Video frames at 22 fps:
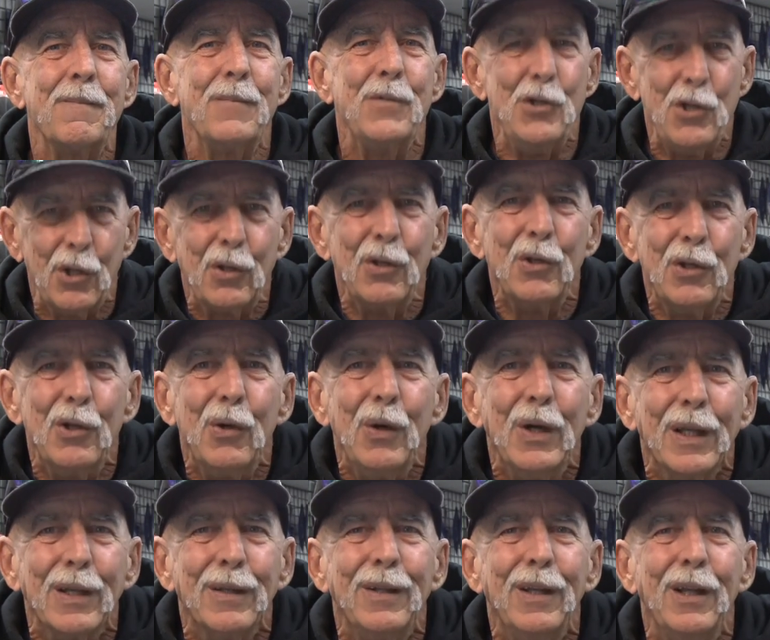You can do
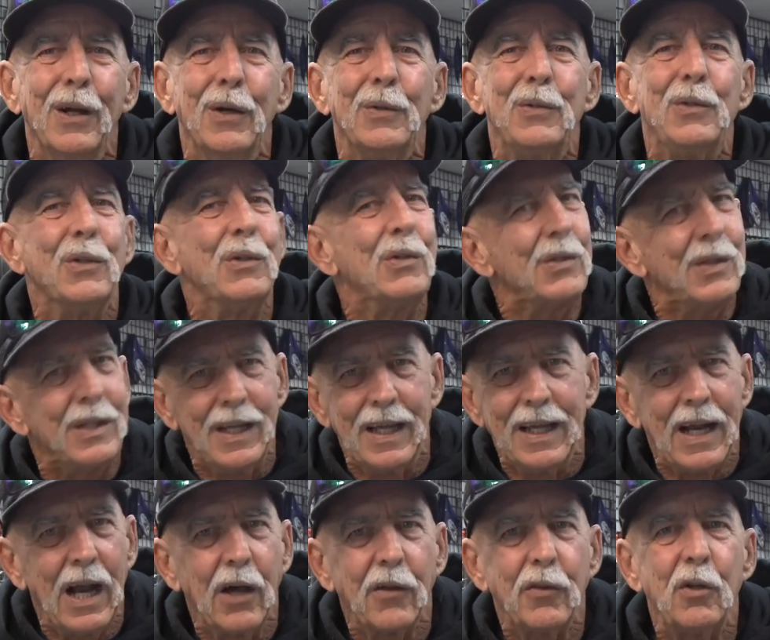it, you know, just
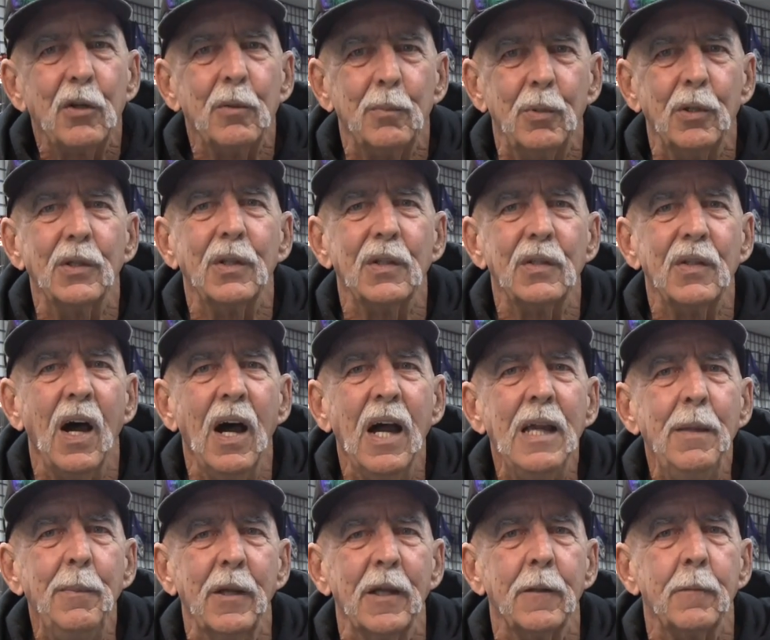get out there and put the
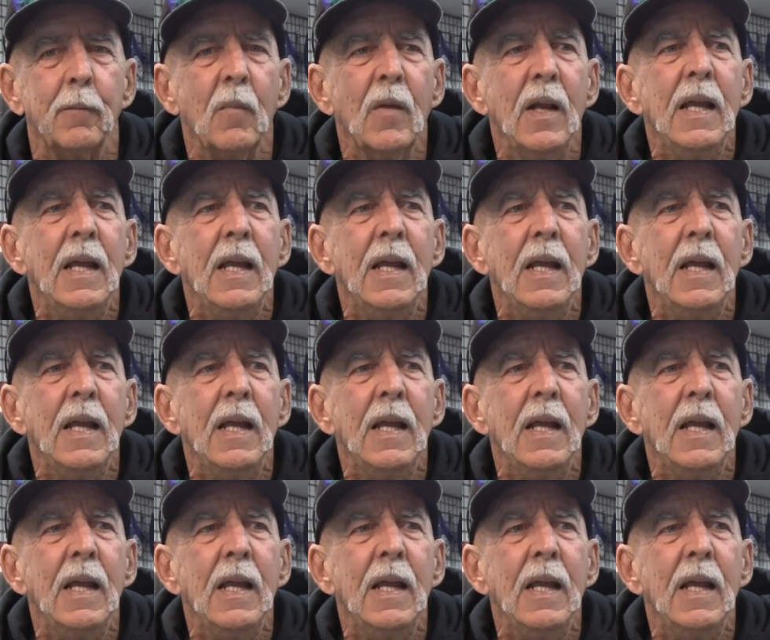time in.